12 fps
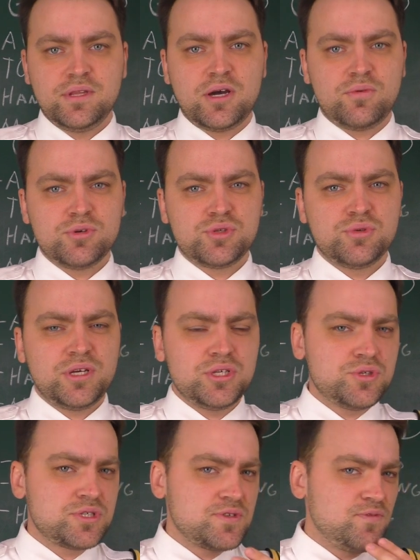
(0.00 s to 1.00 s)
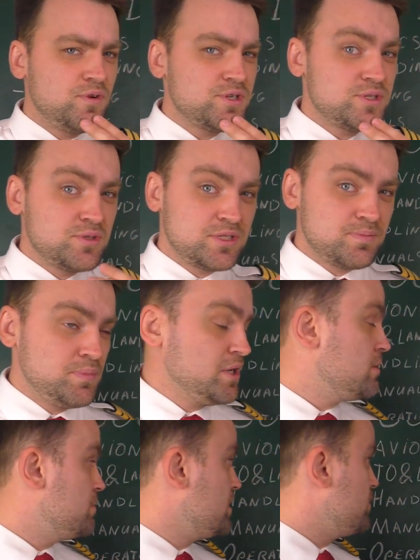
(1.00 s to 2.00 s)
Now what should I choose first to speak
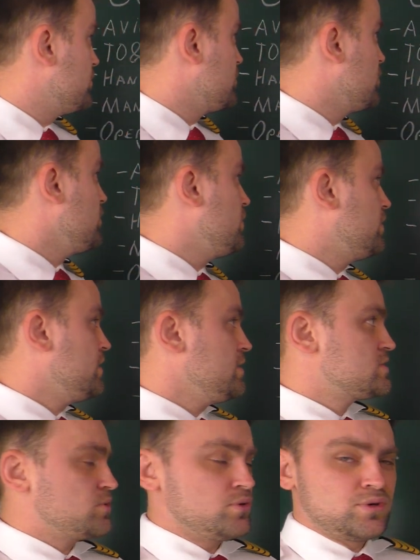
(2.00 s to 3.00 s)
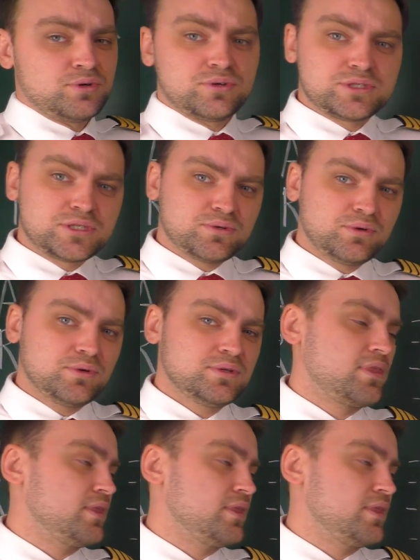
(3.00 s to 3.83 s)
about, good things or not so good